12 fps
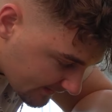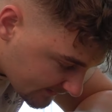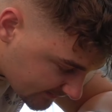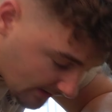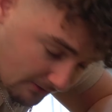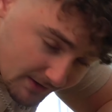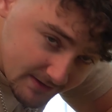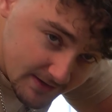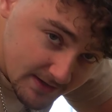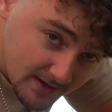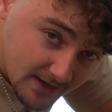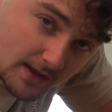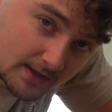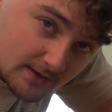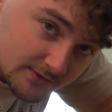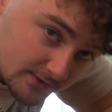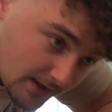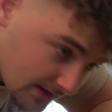this is how I did it, and
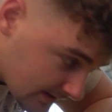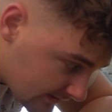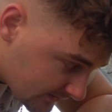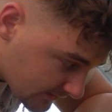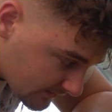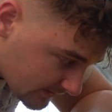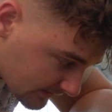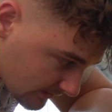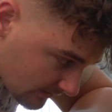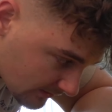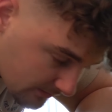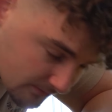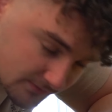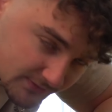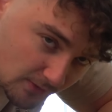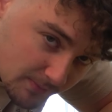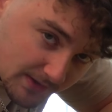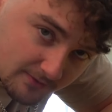it's a lot easier than going through
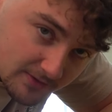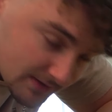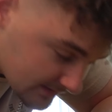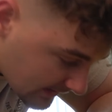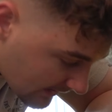soaping everything